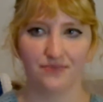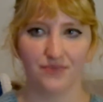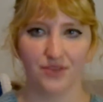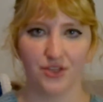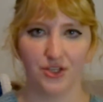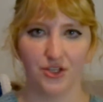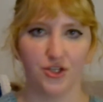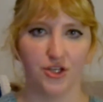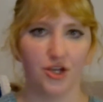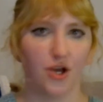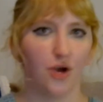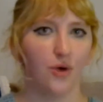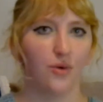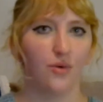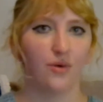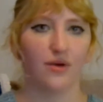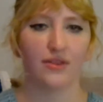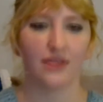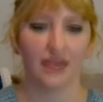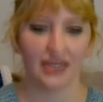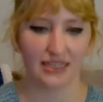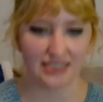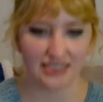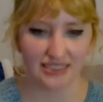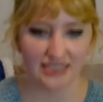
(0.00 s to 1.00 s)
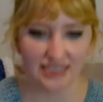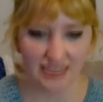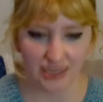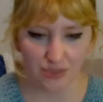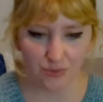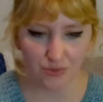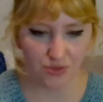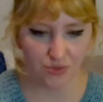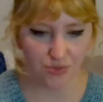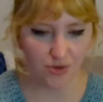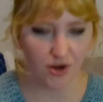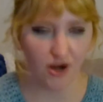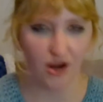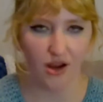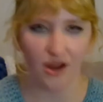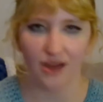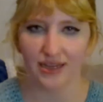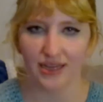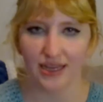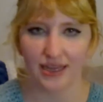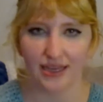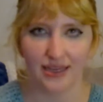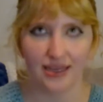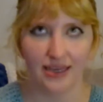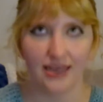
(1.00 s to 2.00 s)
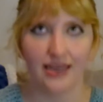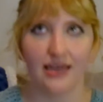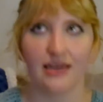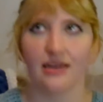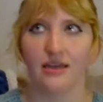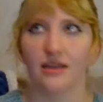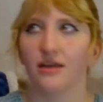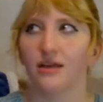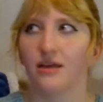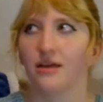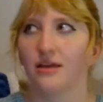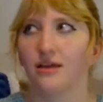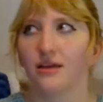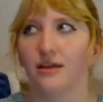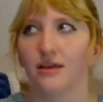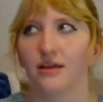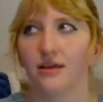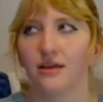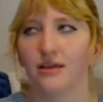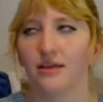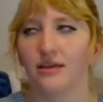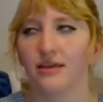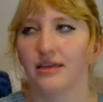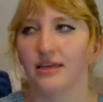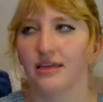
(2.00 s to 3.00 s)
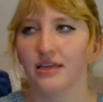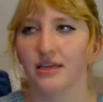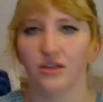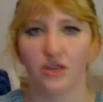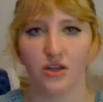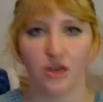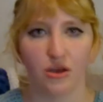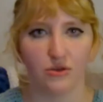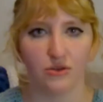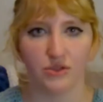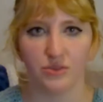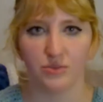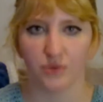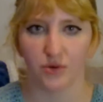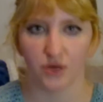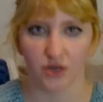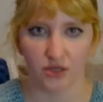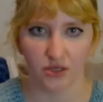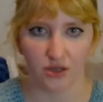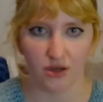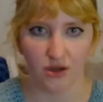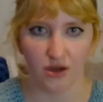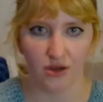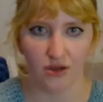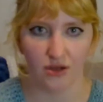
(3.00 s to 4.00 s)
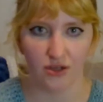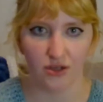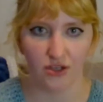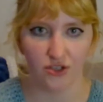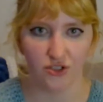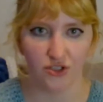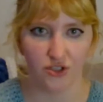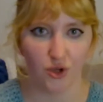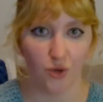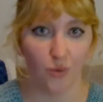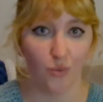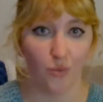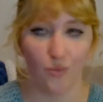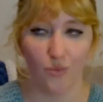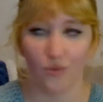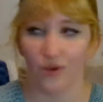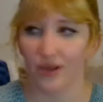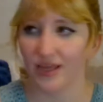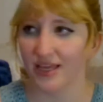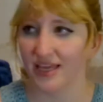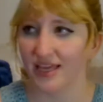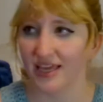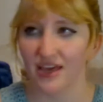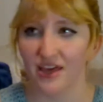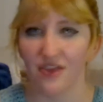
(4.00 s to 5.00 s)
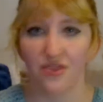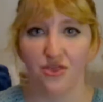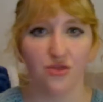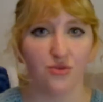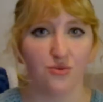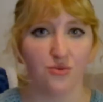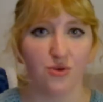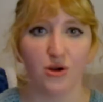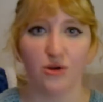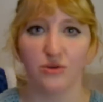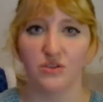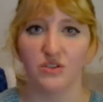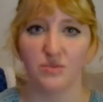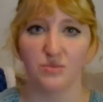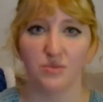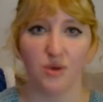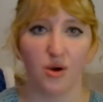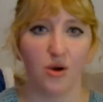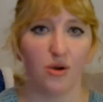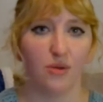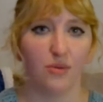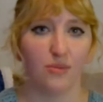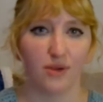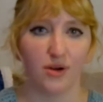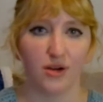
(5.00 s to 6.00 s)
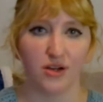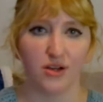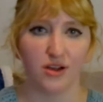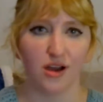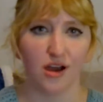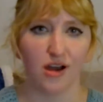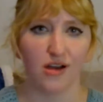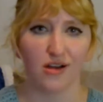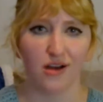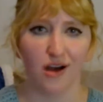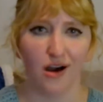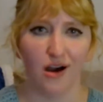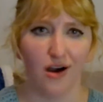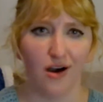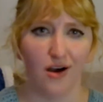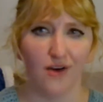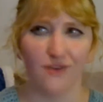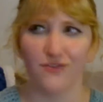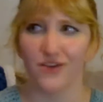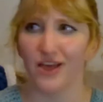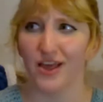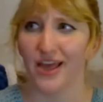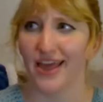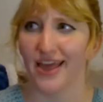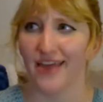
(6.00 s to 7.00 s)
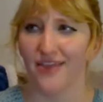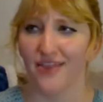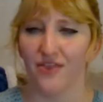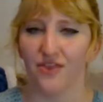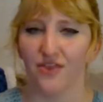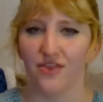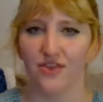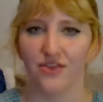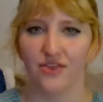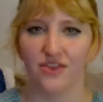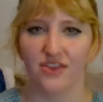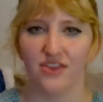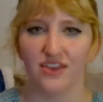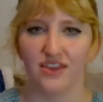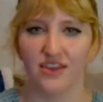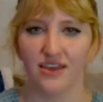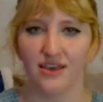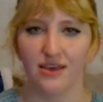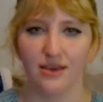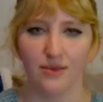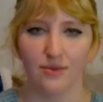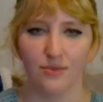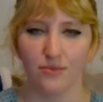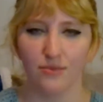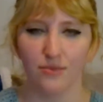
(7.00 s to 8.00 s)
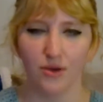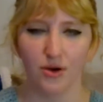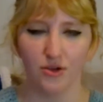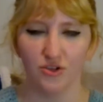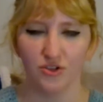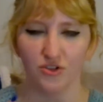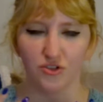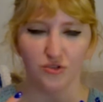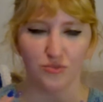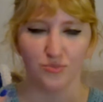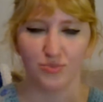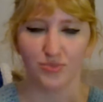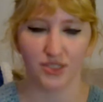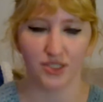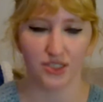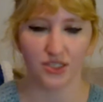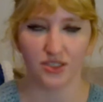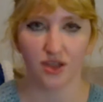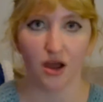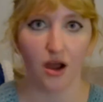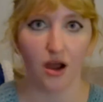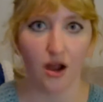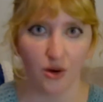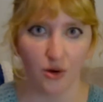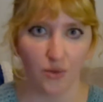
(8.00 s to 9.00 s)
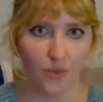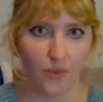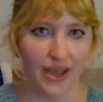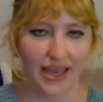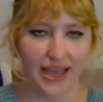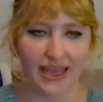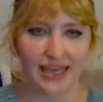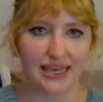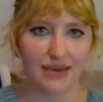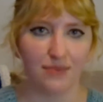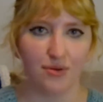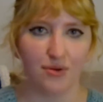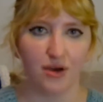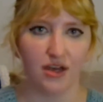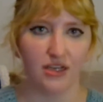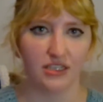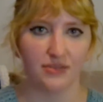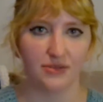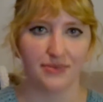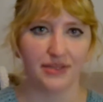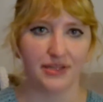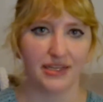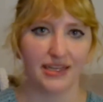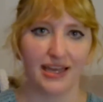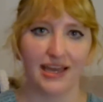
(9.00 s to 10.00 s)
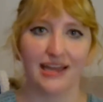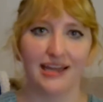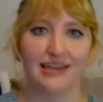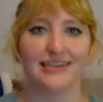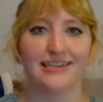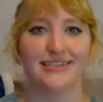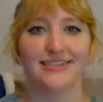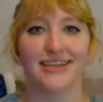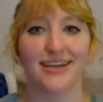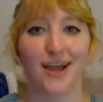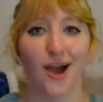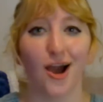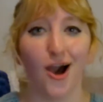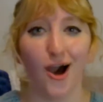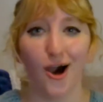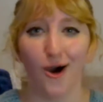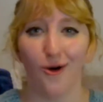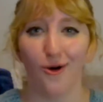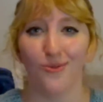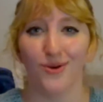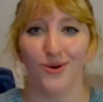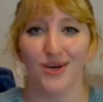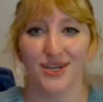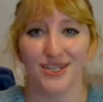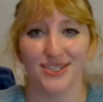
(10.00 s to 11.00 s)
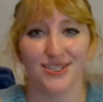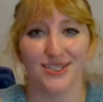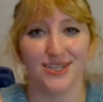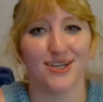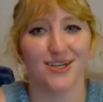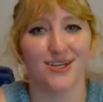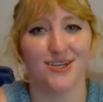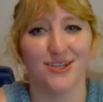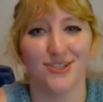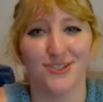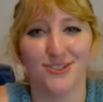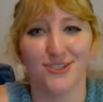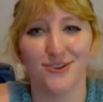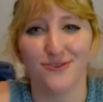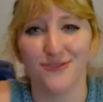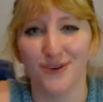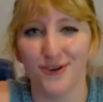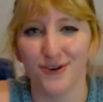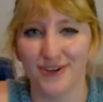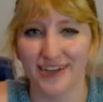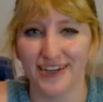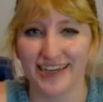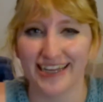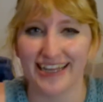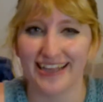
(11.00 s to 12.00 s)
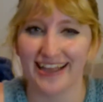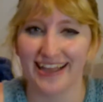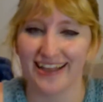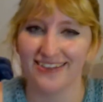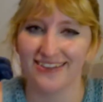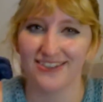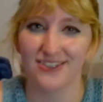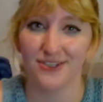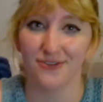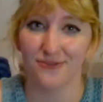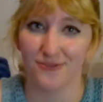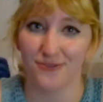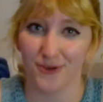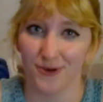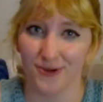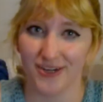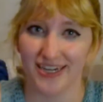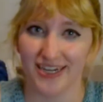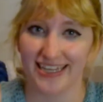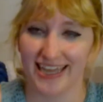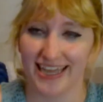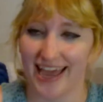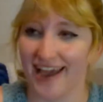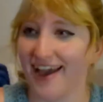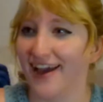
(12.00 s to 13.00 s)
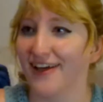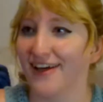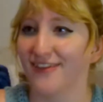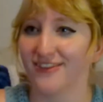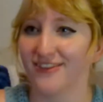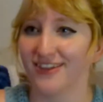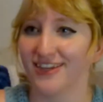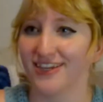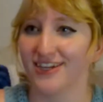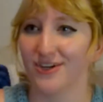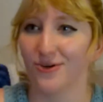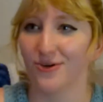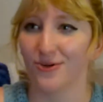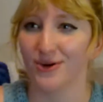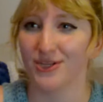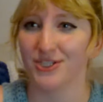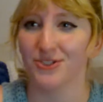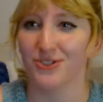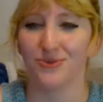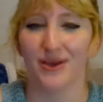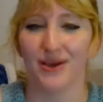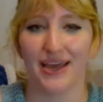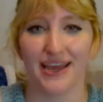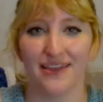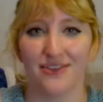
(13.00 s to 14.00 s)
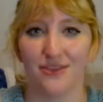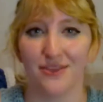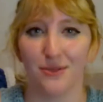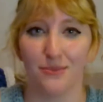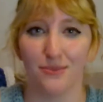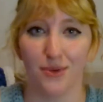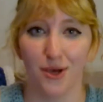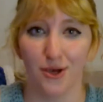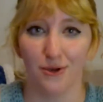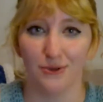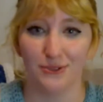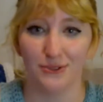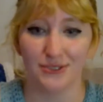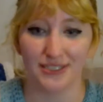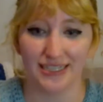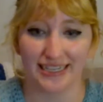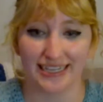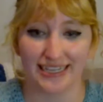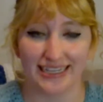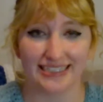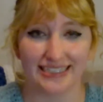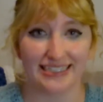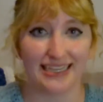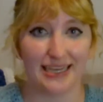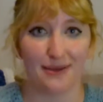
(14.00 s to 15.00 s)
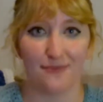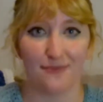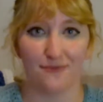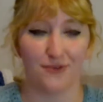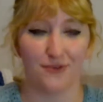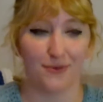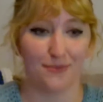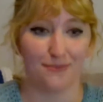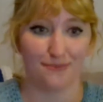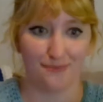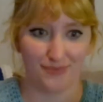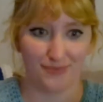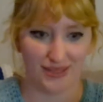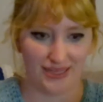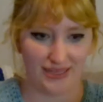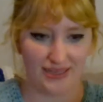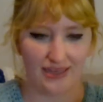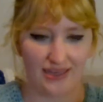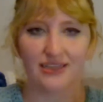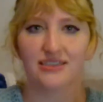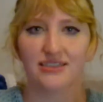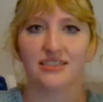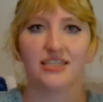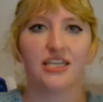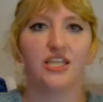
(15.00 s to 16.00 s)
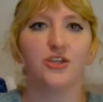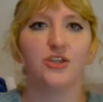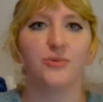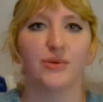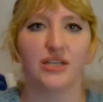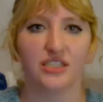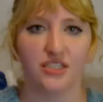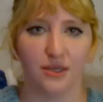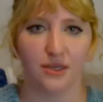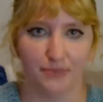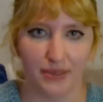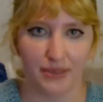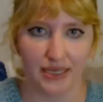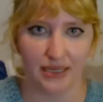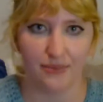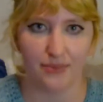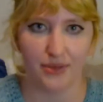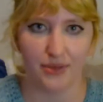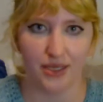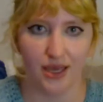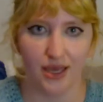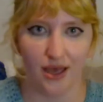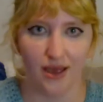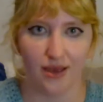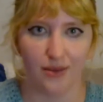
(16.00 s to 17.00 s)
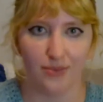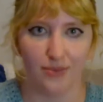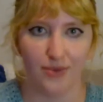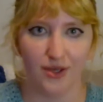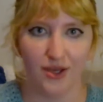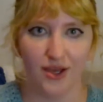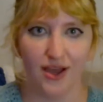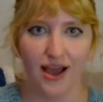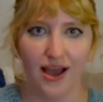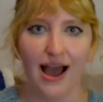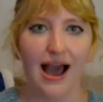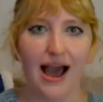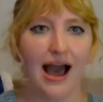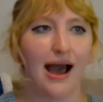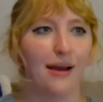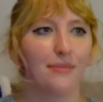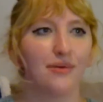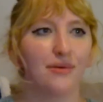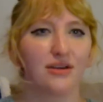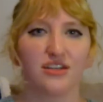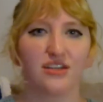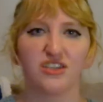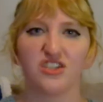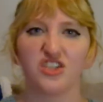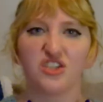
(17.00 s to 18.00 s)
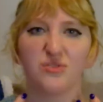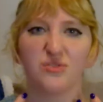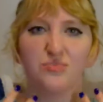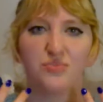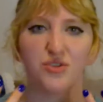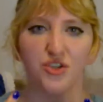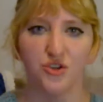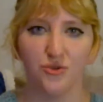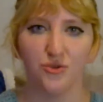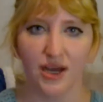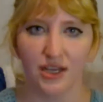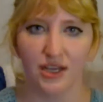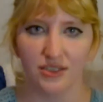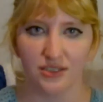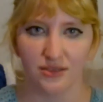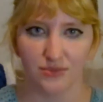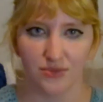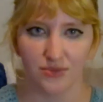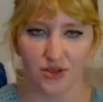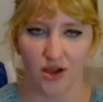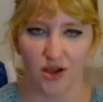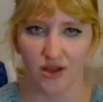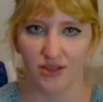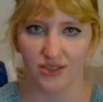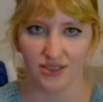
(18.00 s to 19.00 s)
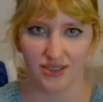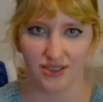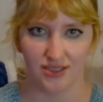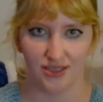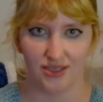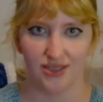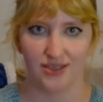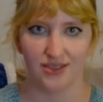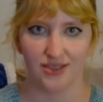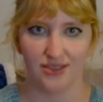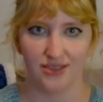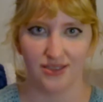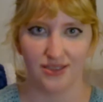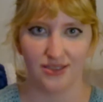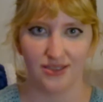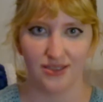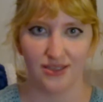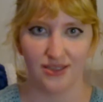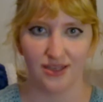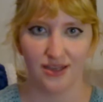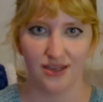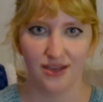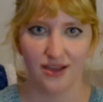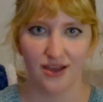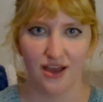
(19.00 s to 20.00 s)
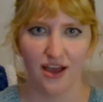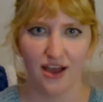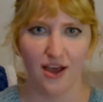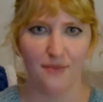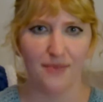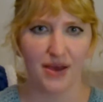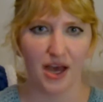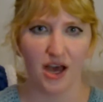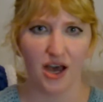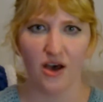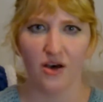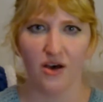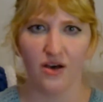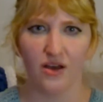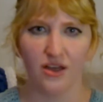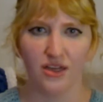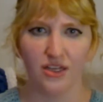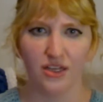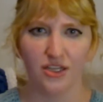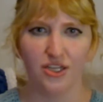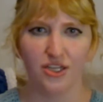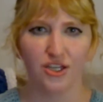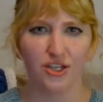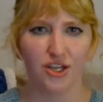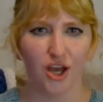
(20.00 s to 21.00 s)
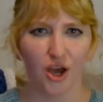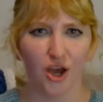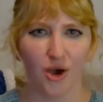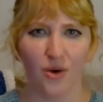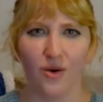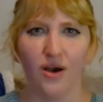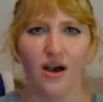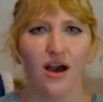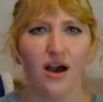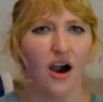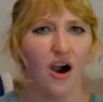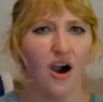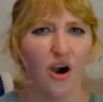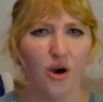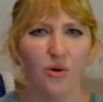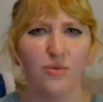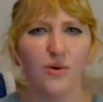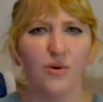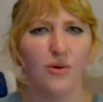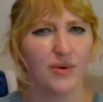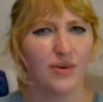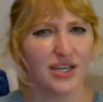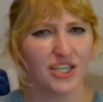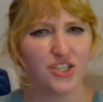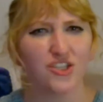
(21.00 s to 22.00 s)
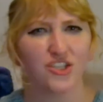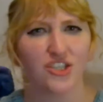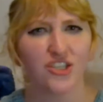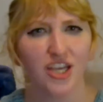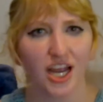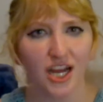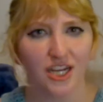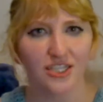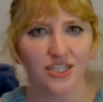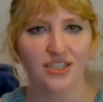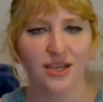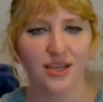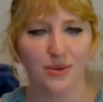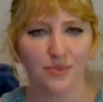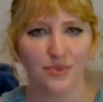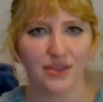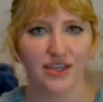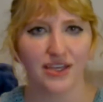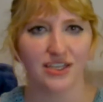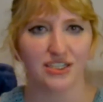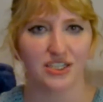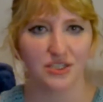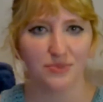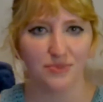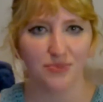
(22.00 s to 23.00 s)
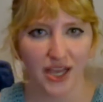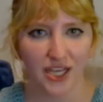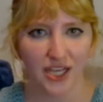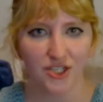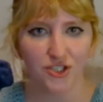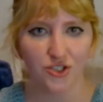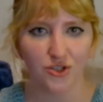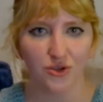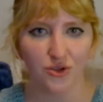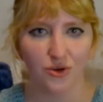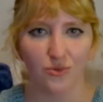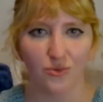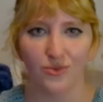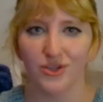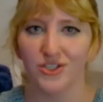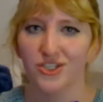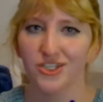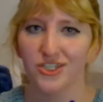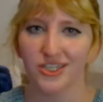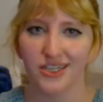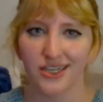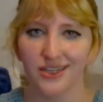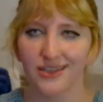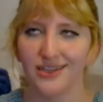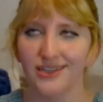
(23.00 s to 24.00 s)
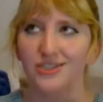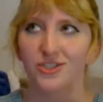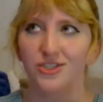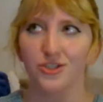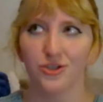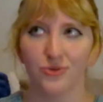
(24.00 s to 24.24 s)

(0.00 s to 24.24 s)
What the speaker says: you know, that scene with Murdoch, again, he knows Murdoch. So he throws Murdoch off in the most bizarre way he possibly can. He's like, oh, what is a good devoted Catholic going to hate the most to get him from continuing to beat me up? I'm going to spew out some nonsense about, you know, oh, well, we share something special, which Gillies